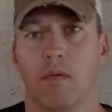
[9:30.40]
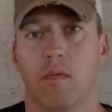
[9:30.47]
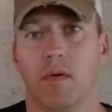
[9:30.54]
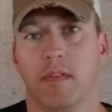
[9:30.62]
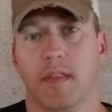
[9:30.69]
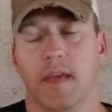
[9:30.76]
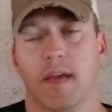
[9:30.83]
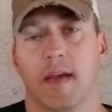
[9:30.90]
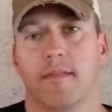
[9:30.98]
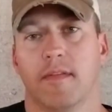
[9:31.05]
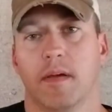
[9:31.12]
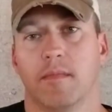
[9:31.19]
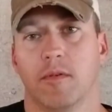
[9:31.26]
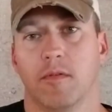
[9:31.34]
one thing I've
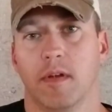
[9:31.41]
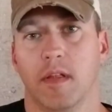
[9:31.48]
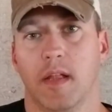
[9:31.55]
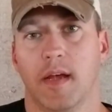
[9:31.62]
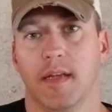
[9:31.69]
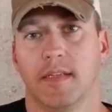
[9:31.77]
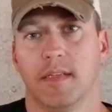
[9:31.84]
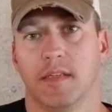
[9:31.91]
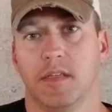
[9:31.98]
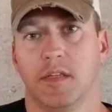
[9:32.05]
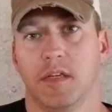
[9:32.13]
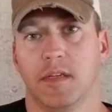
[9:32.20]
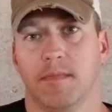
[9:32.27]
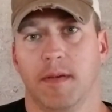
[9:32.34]
come to realize is
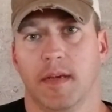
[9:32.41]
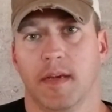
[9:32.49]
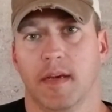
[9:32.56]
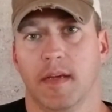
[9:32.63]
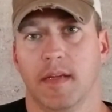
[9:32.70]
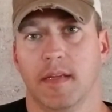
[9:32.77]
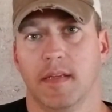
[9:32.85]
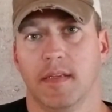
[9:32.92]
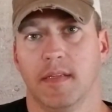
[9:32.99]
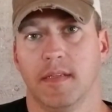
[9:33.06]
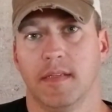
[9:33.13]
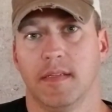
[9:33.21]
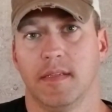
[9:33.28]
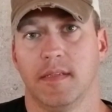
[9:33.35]
just
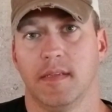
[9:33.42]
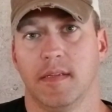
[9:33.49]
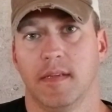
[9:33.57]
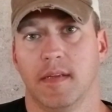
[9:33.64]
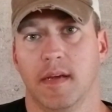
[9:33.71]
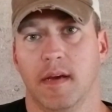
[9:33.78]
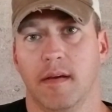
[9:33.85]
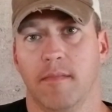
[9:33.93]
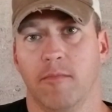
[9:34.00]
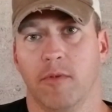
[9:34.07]
because um,